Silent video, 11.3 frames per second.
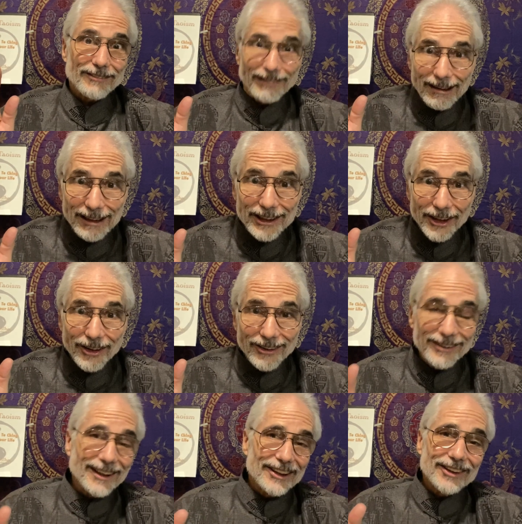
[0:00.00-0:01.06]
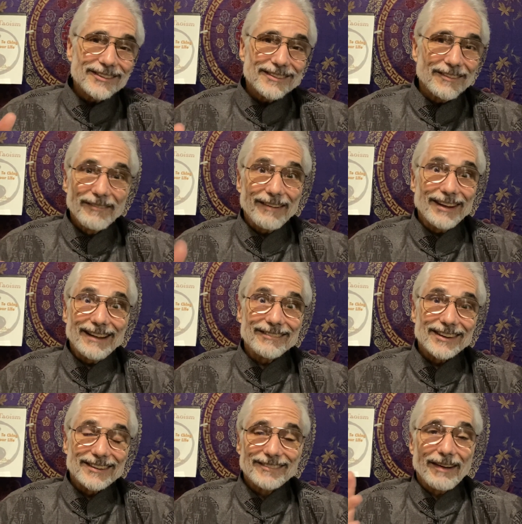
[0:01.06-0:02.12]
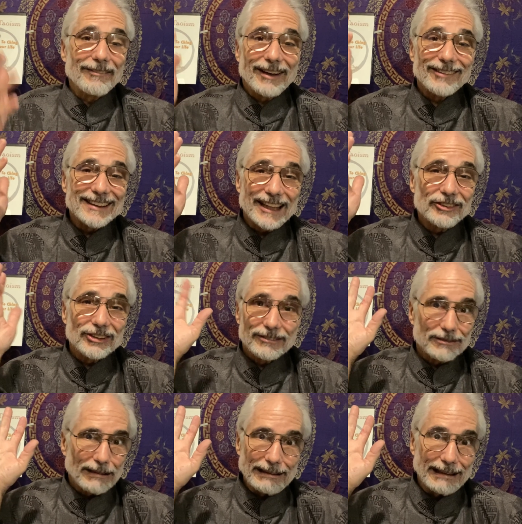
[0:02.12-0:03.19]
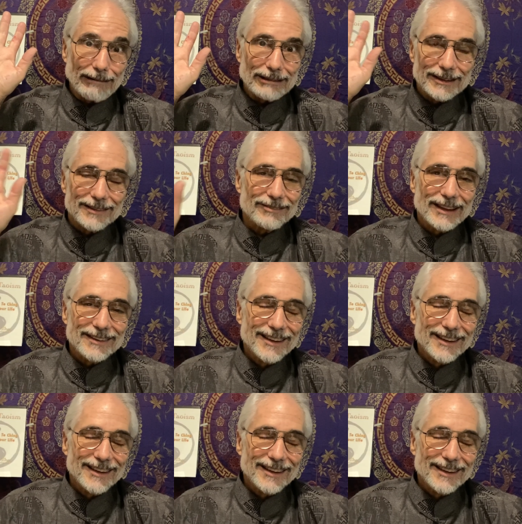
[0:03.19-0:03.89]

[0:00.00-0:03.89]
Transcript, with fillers: really, you? You're, maybe they even heard, maybe I'm a legend. I doubt it. But